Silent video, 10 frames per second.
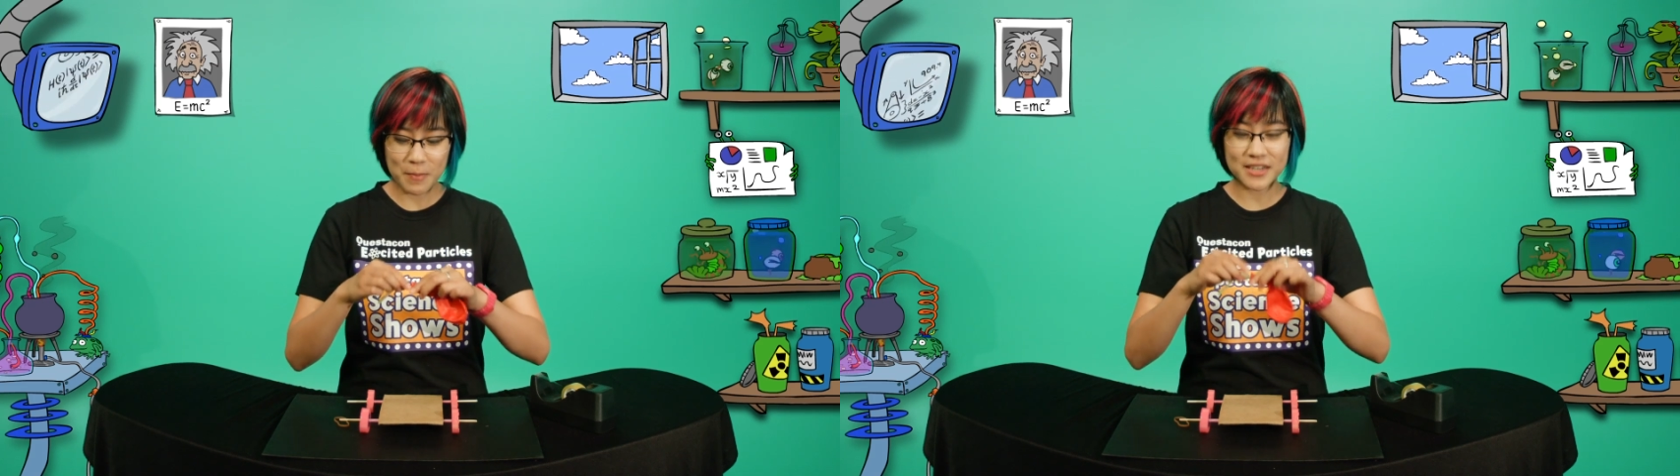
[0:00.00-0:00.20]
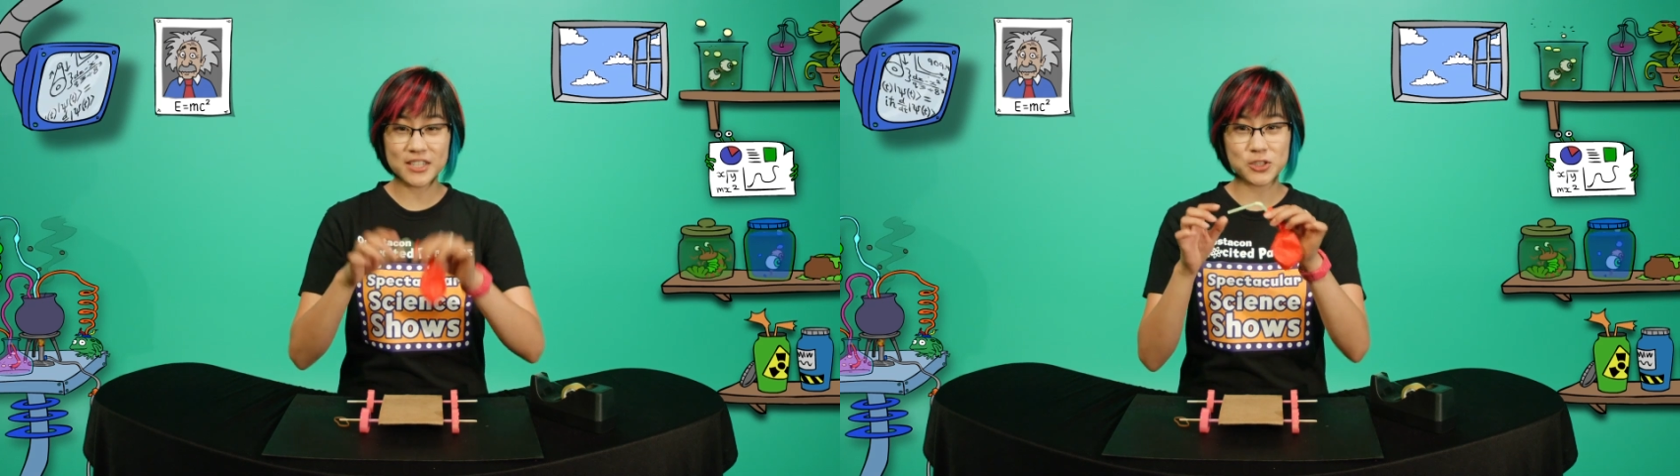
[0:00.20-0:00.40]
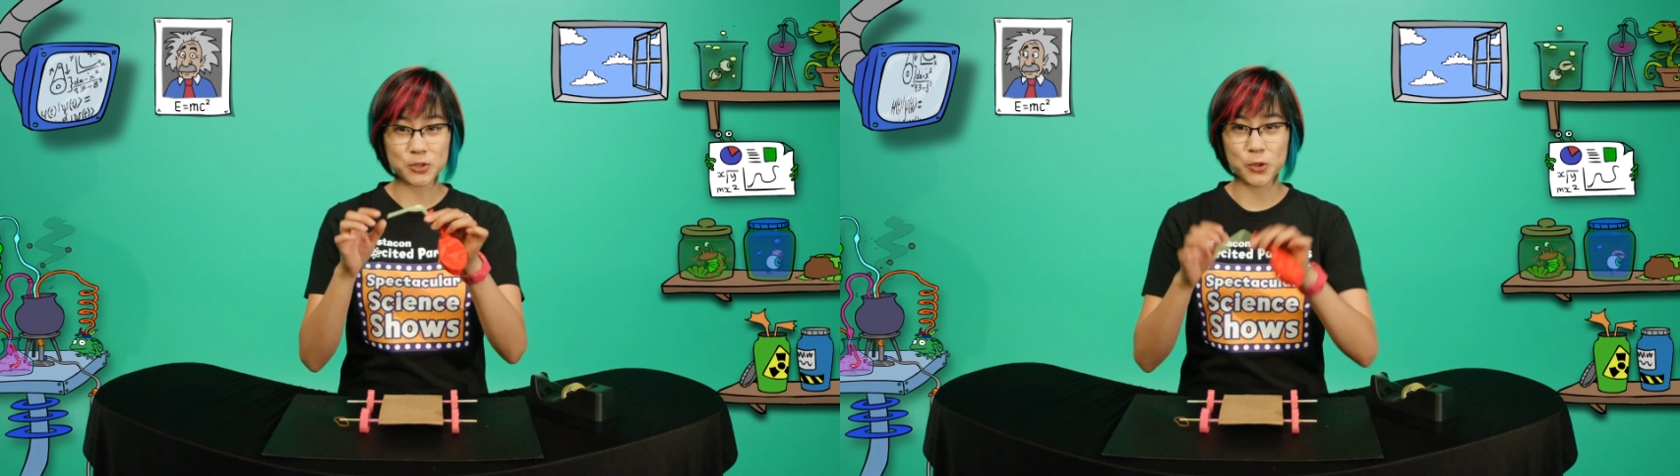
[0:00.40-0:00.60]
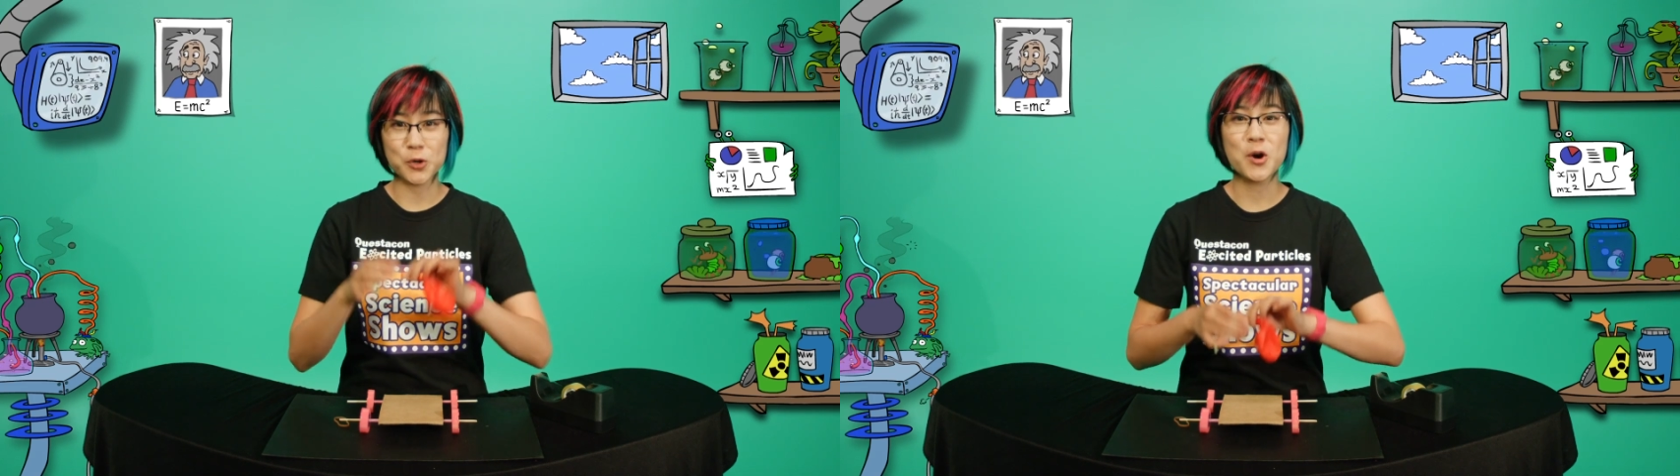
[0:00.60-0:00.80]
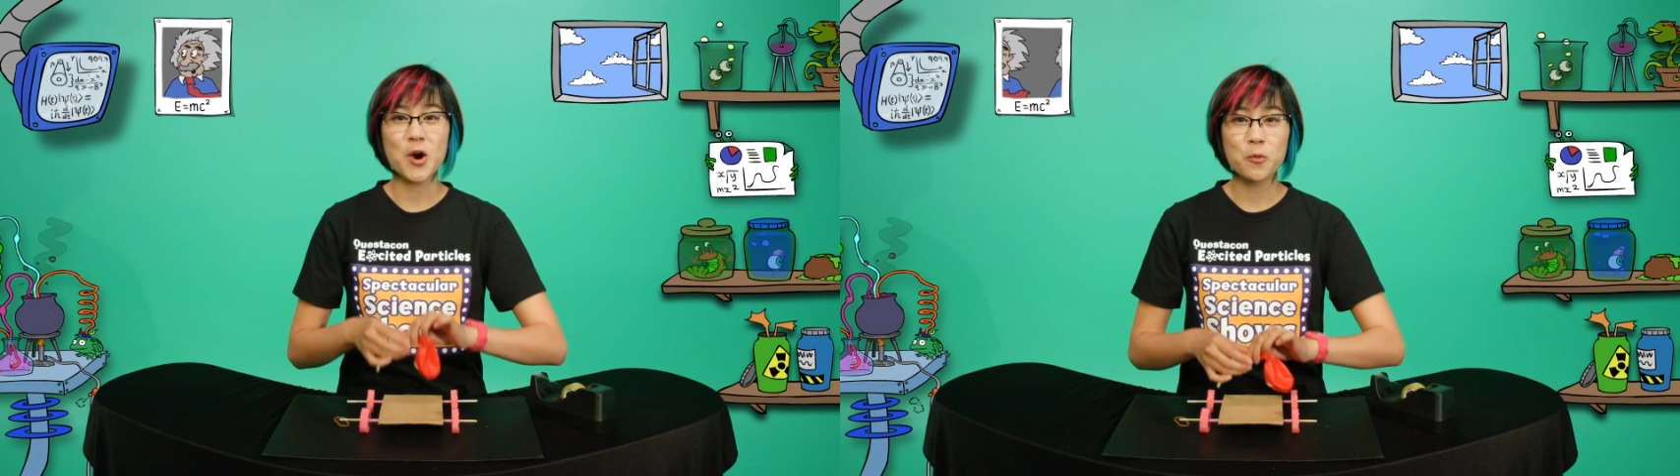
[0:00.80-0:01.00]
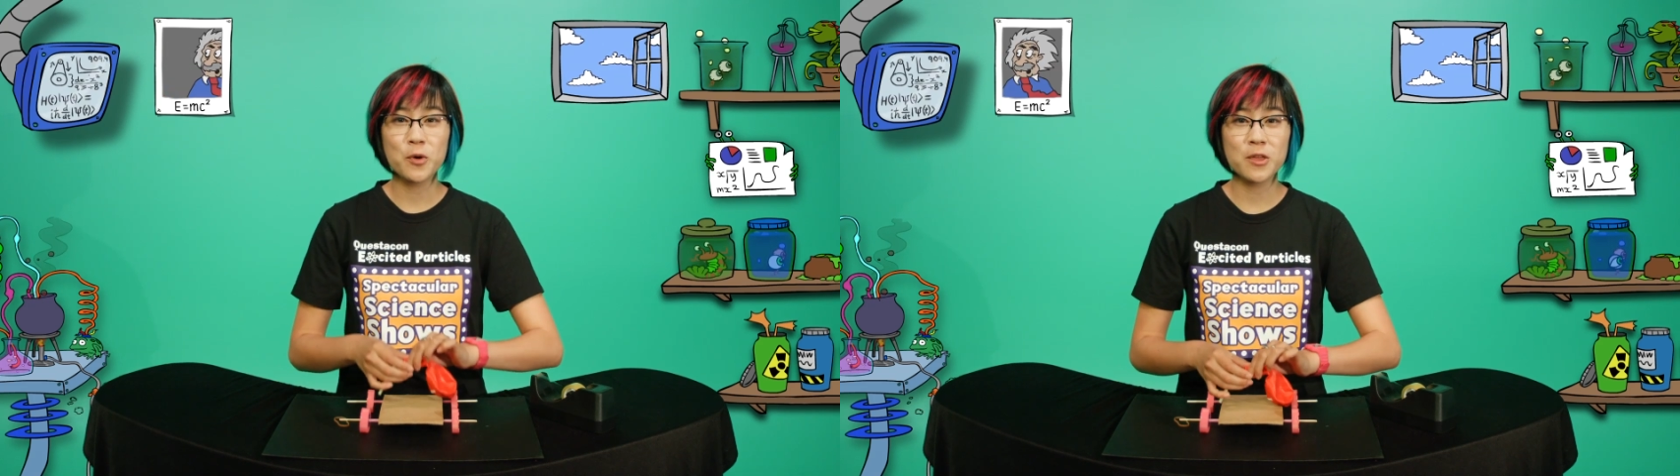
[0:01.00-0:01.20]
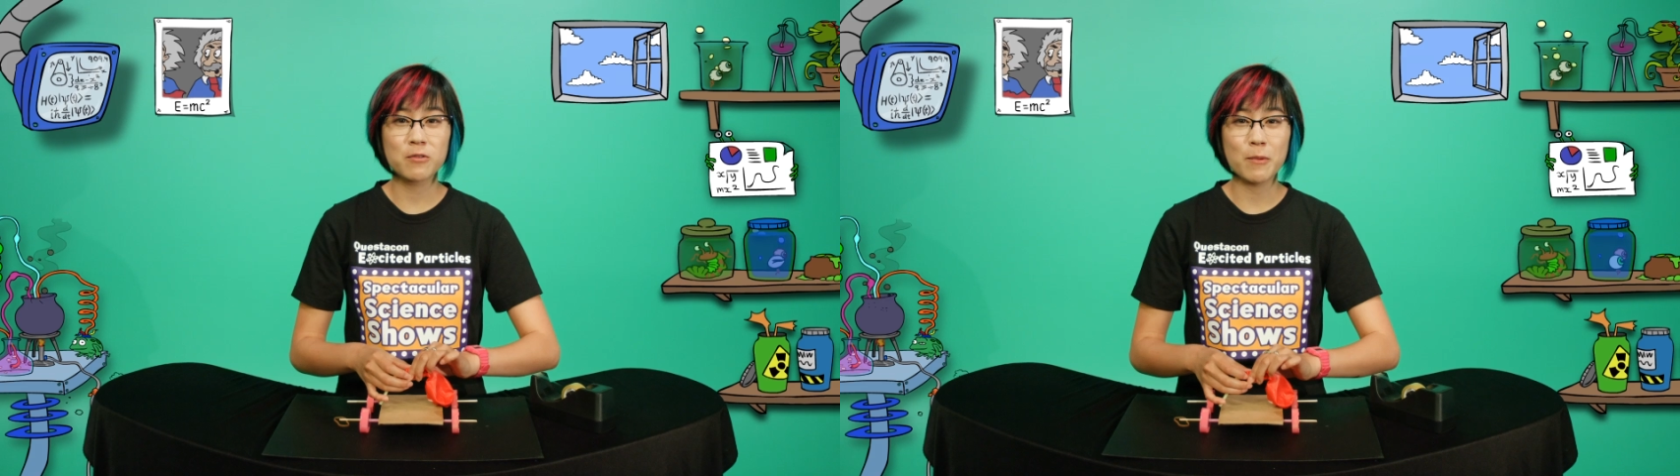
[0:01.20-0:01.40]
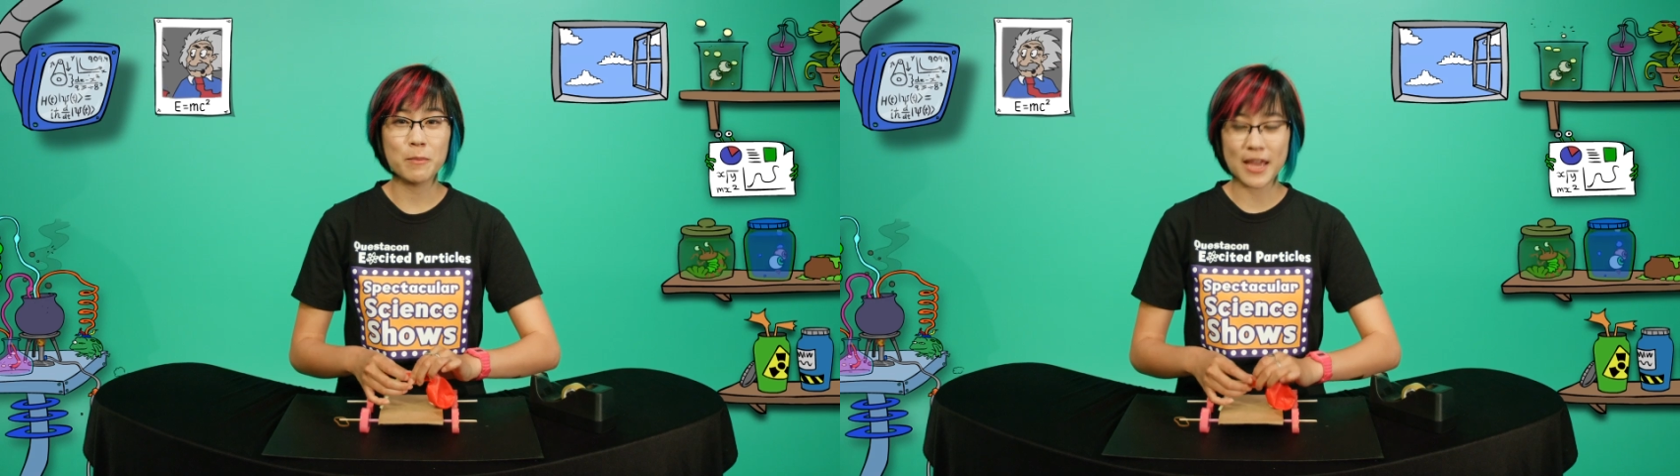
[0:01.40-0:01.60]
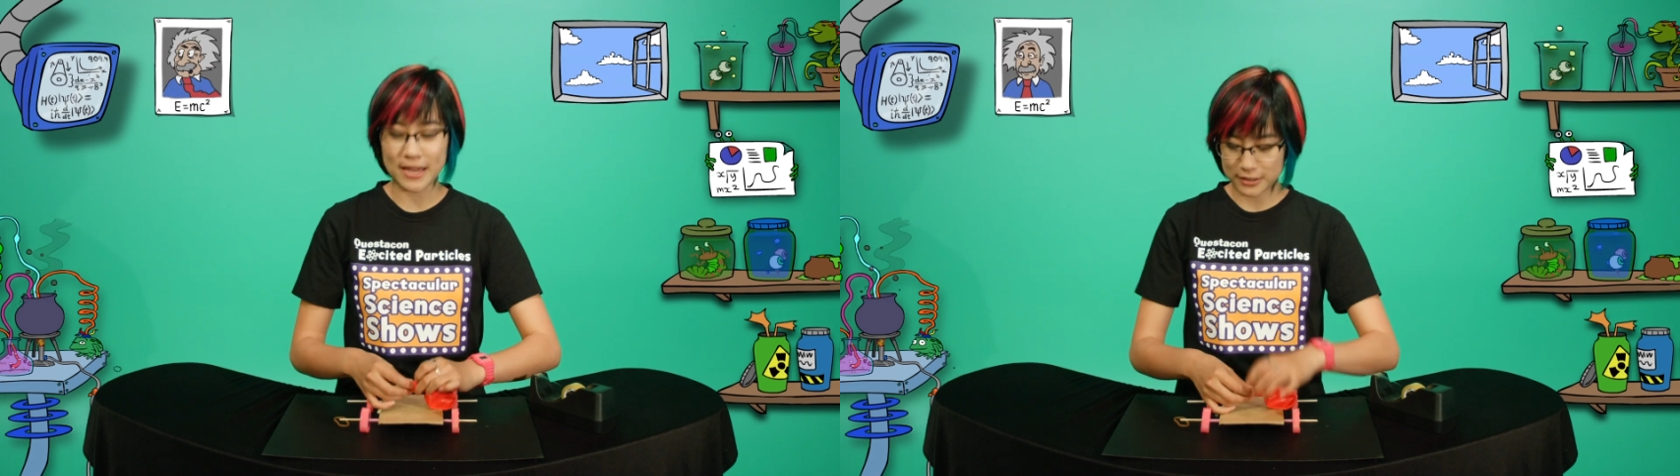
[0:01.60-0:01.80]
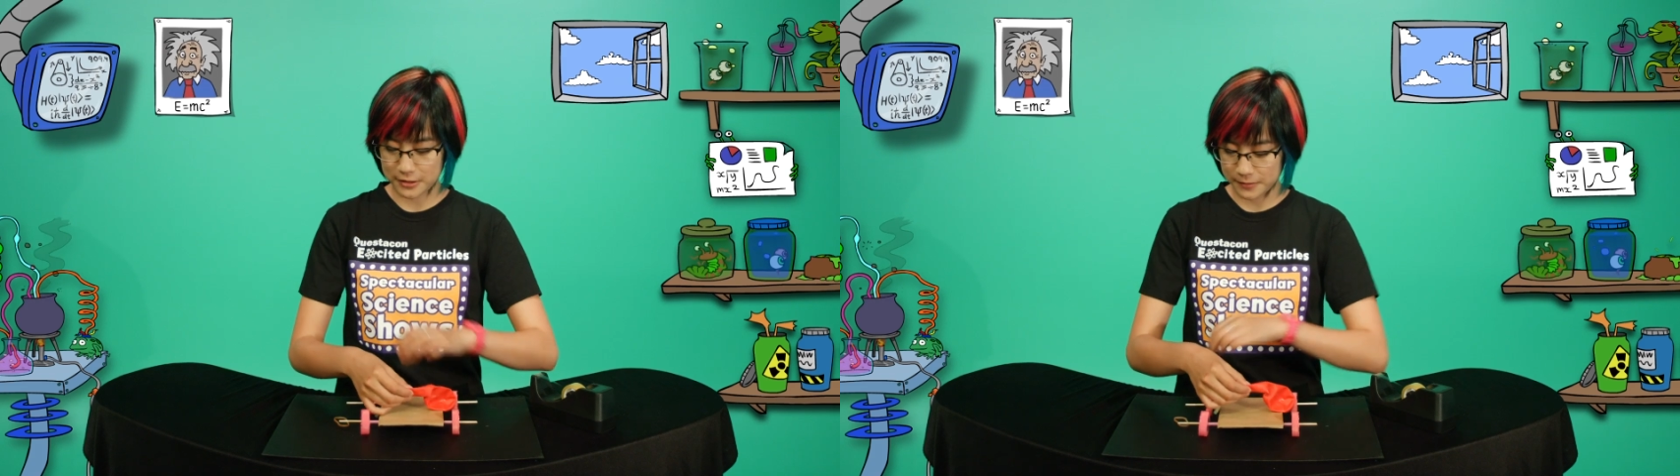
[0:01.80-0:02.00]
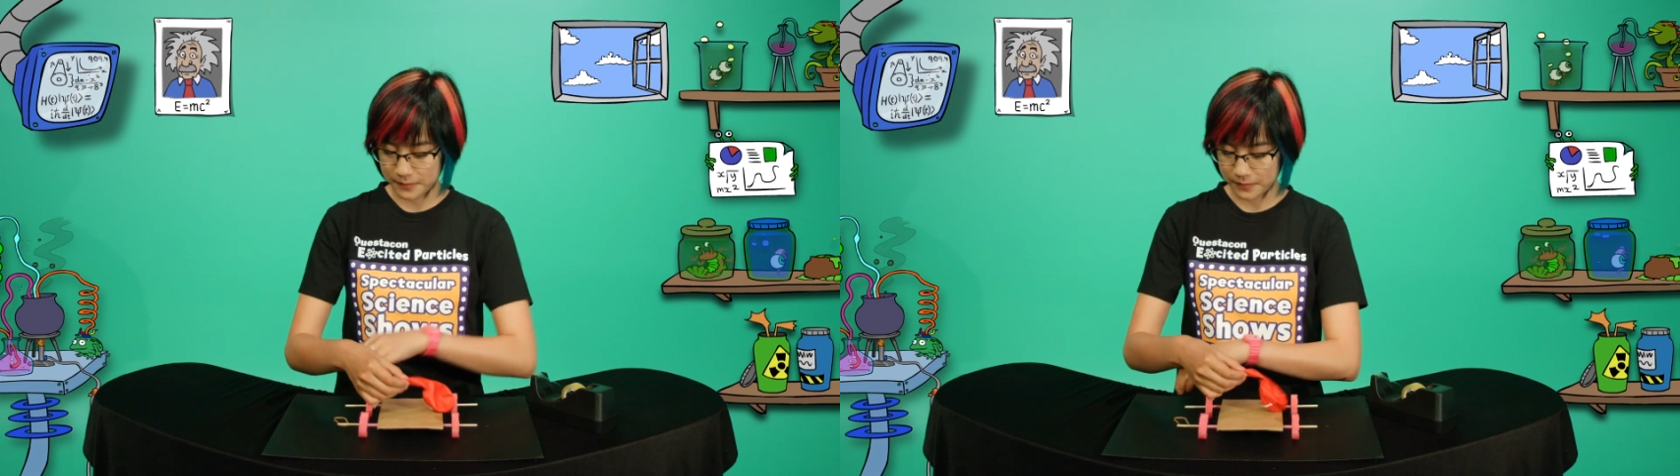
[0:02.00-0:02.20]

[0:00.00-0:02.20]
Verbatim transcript: bendy straw with a rubber band.